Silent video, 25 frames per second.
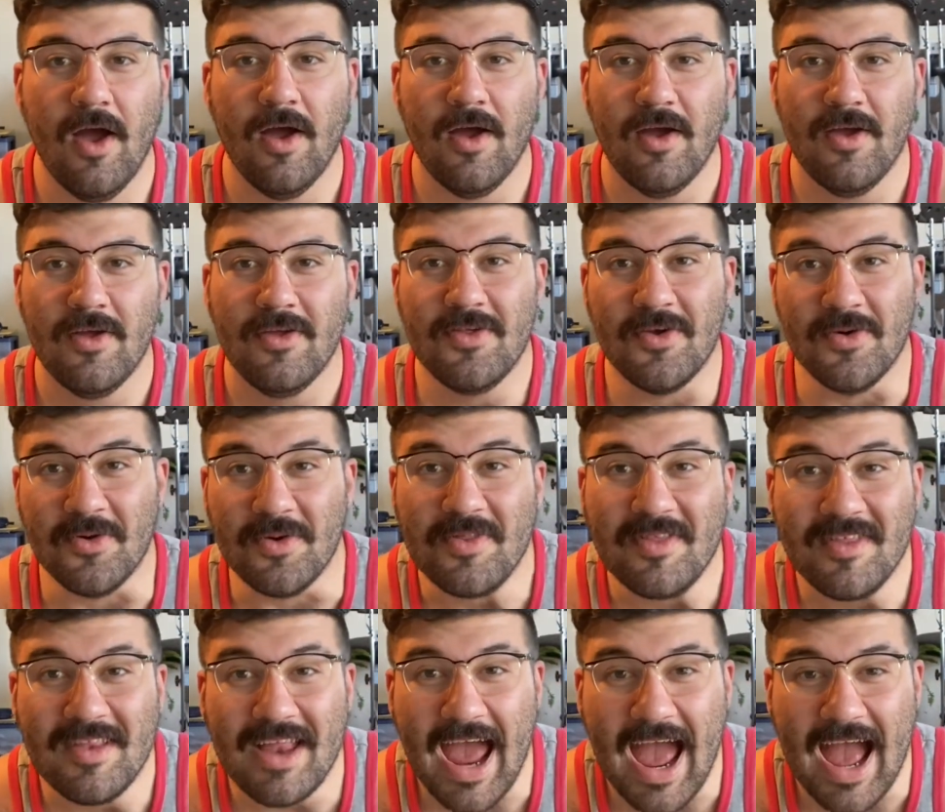So it's
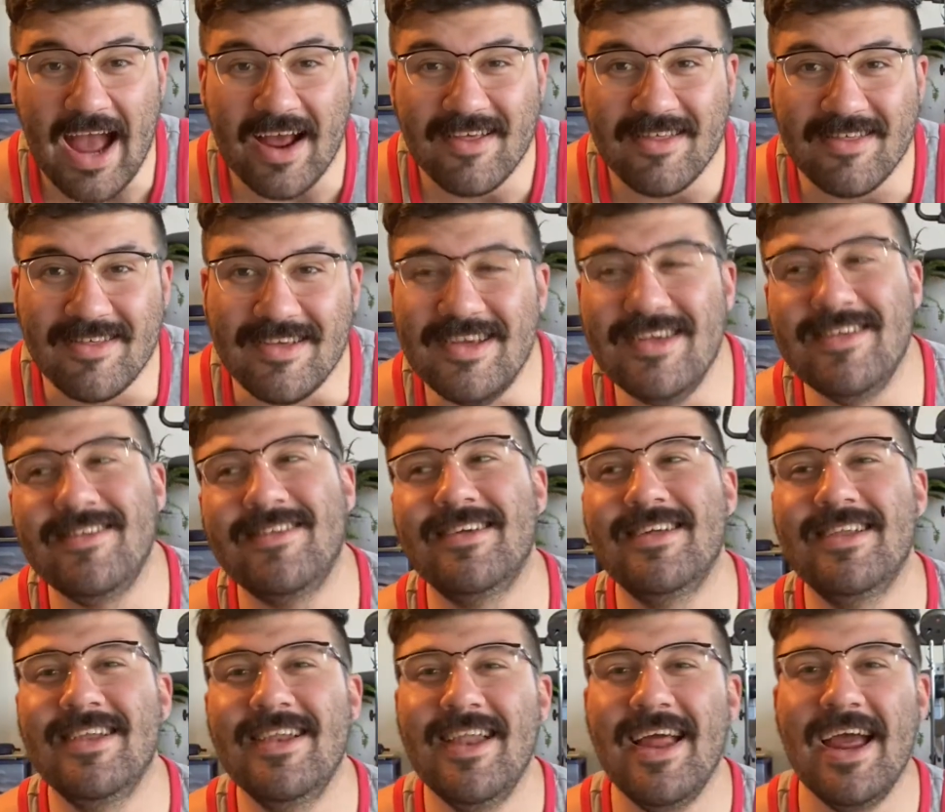tax
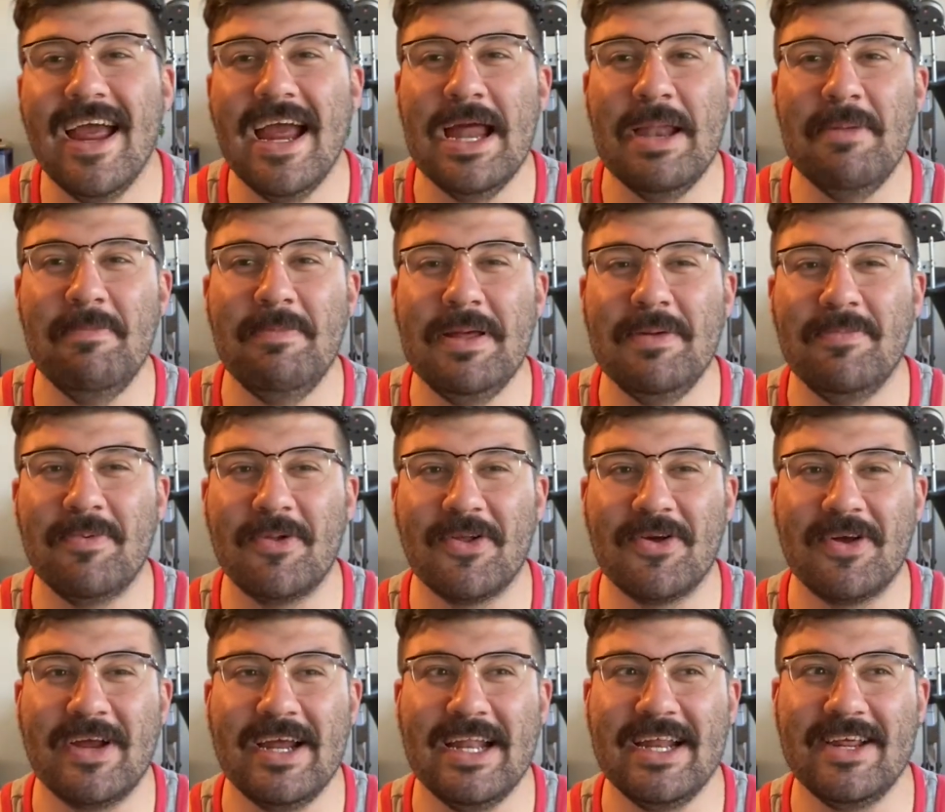season, and people are
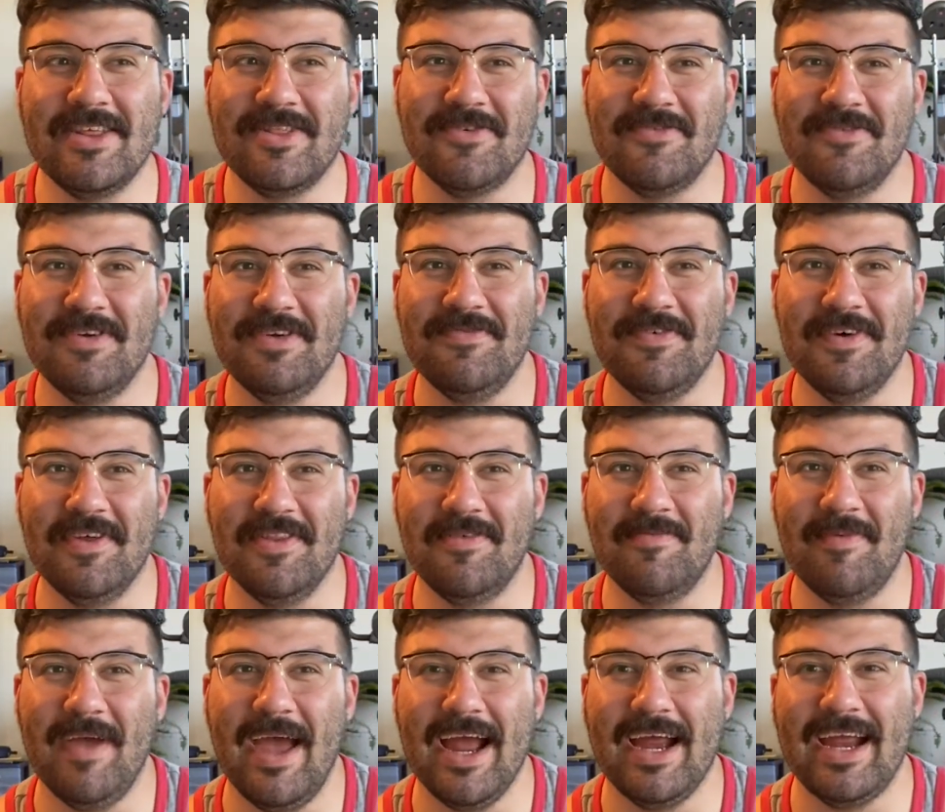getting their refunds
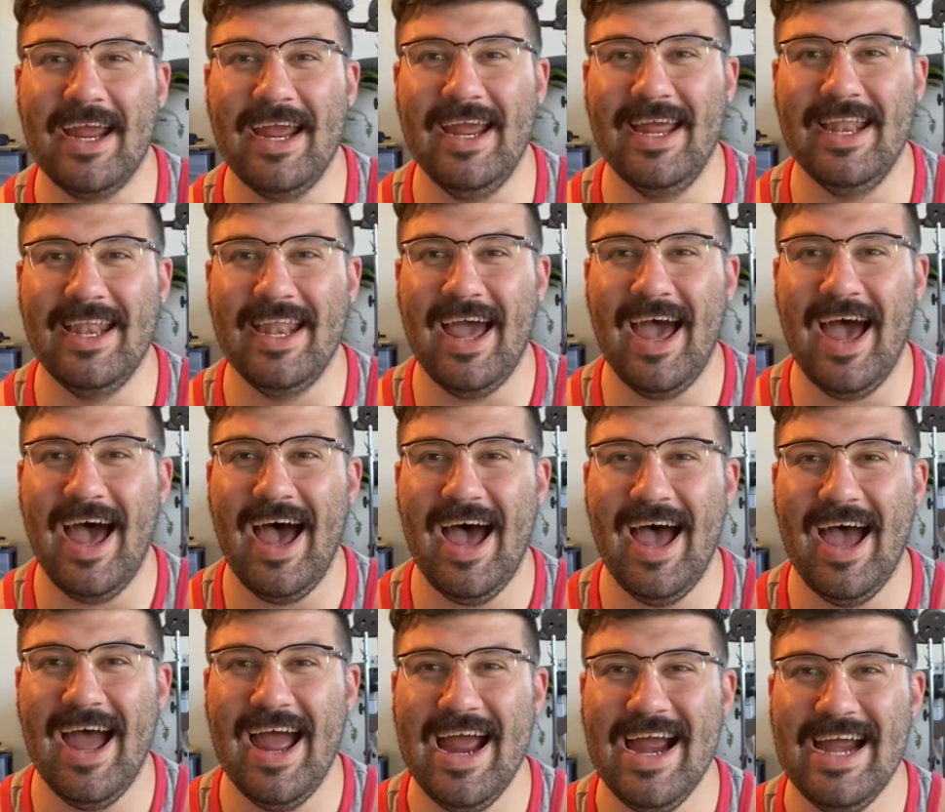back, and
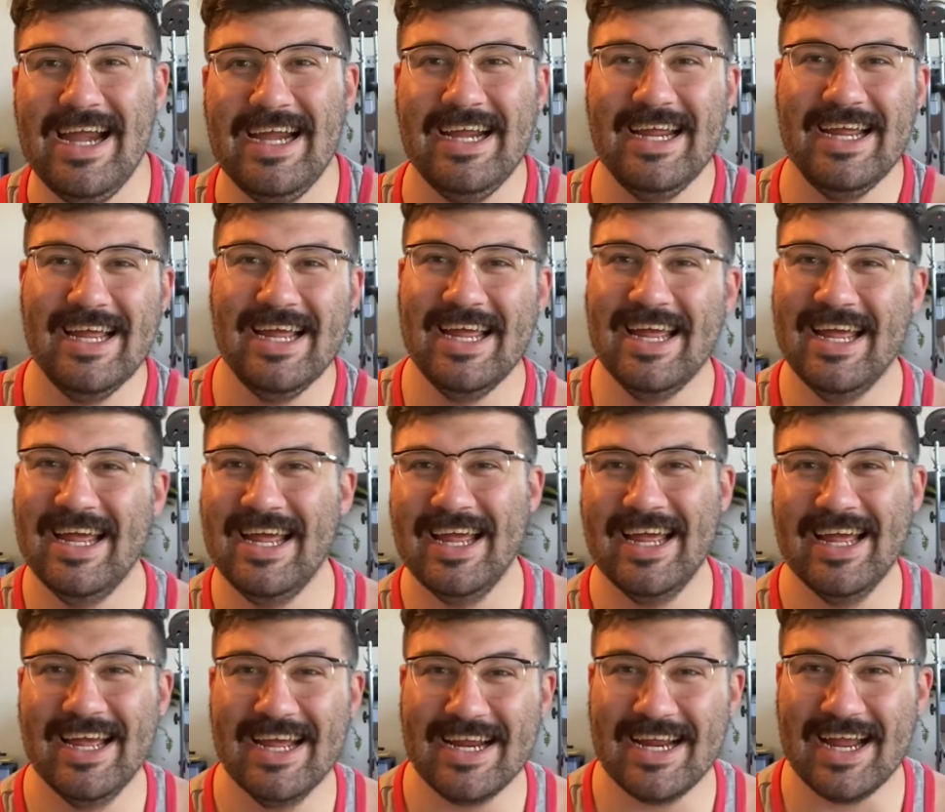I
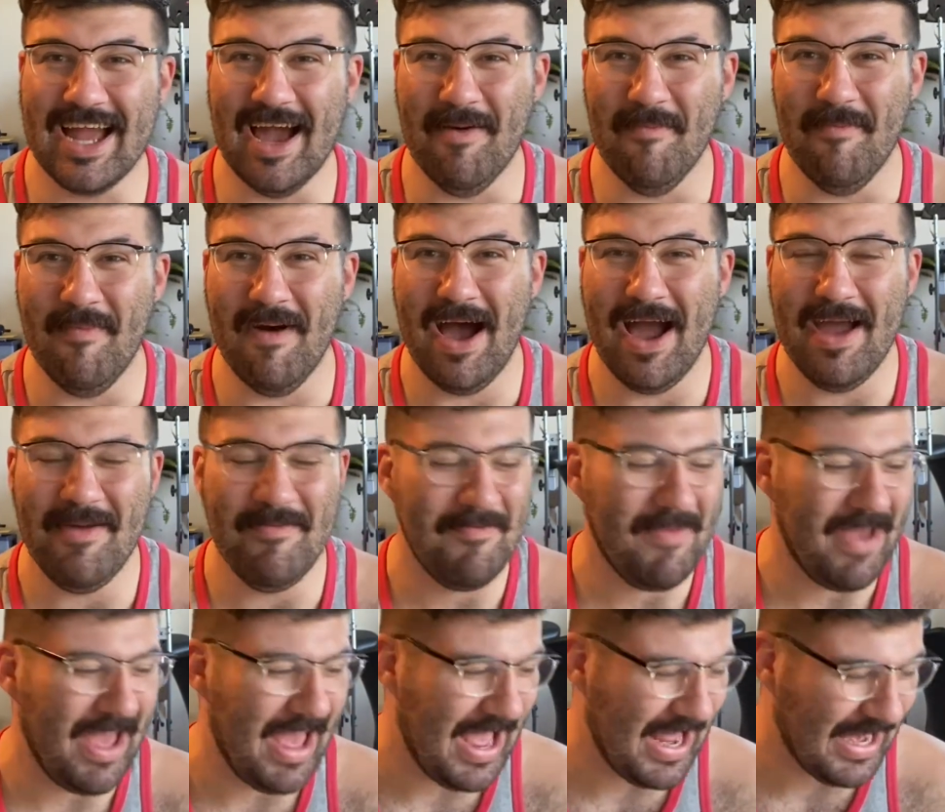got mine
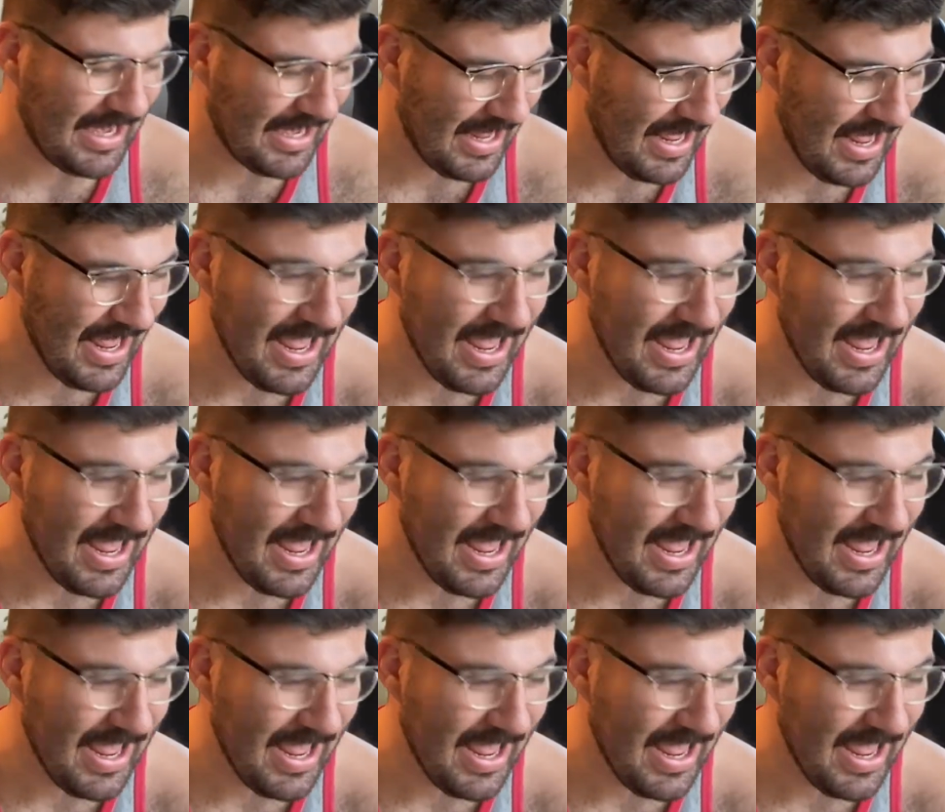back.